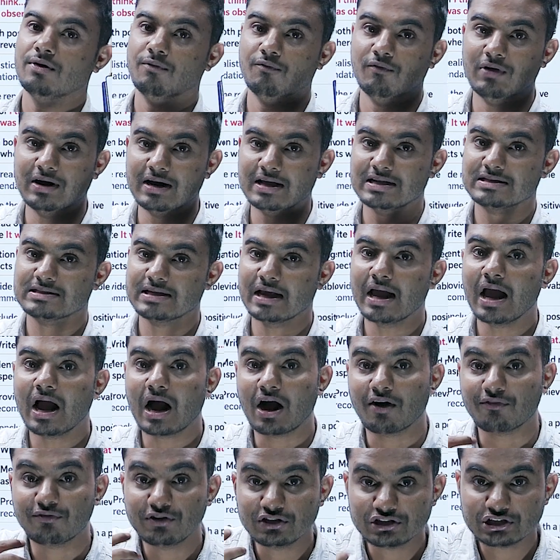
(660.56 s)
When I say
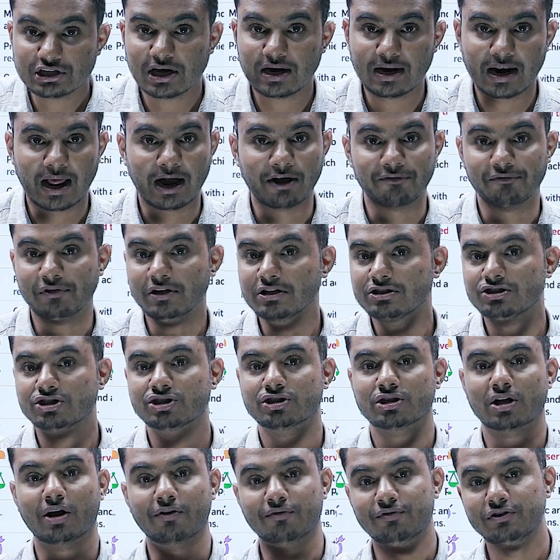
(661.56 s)
official
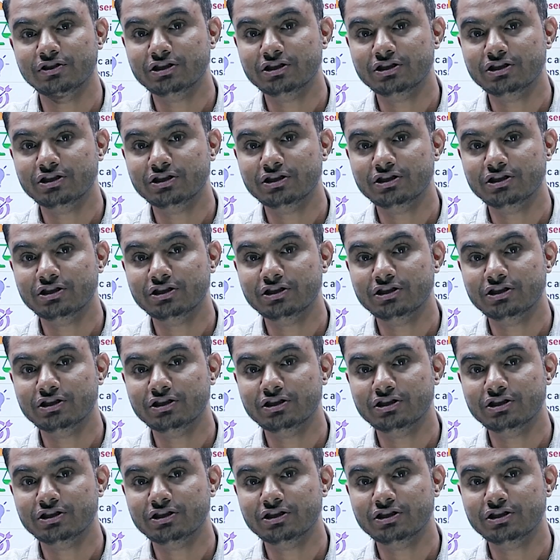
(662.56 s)
language